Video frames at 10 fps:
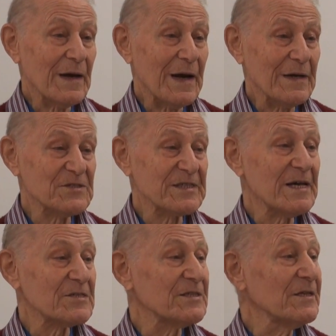I
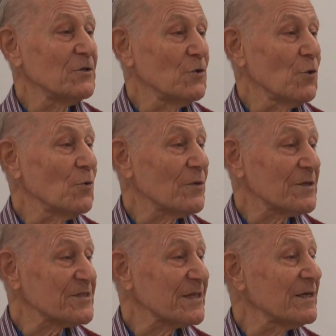scarcely knew
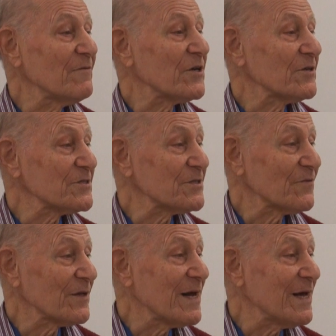the significance
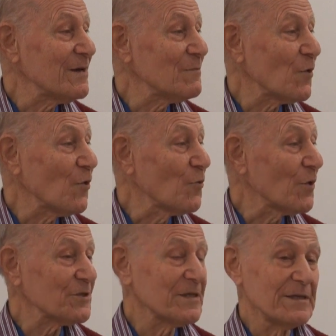of the name or
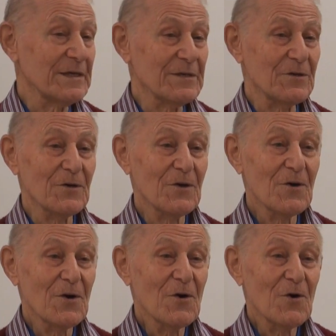what he did
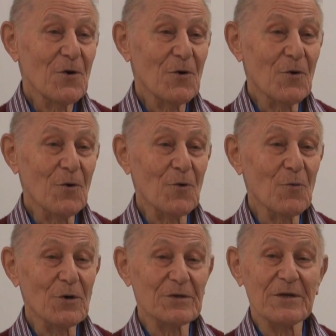or
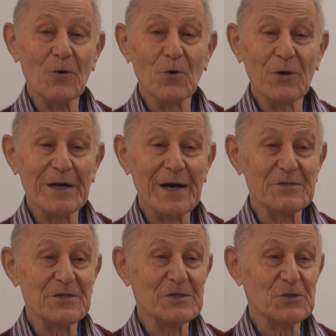what
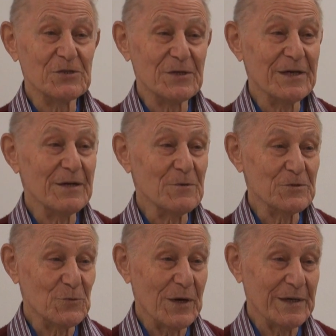organization he
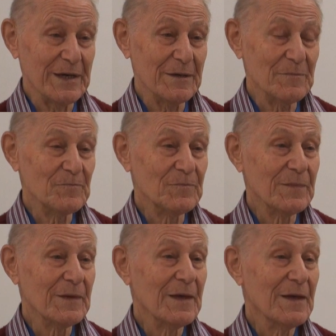was running.
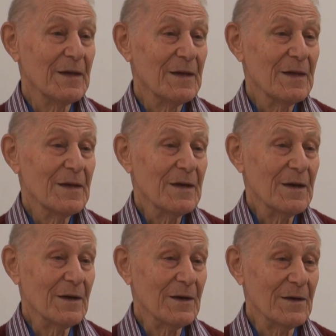
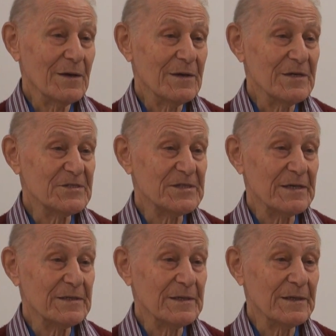He
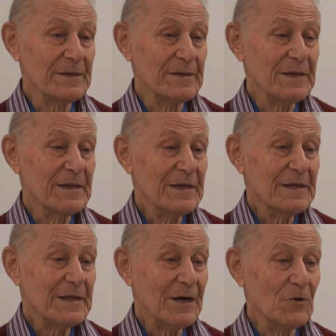said,
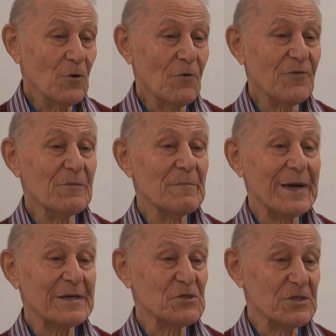now you're from
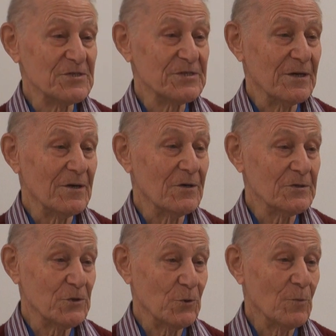Manchester,
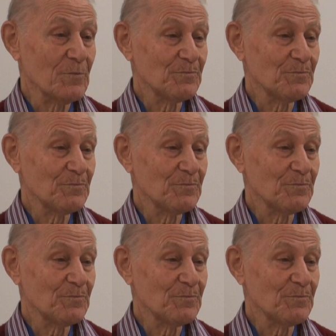aren't you?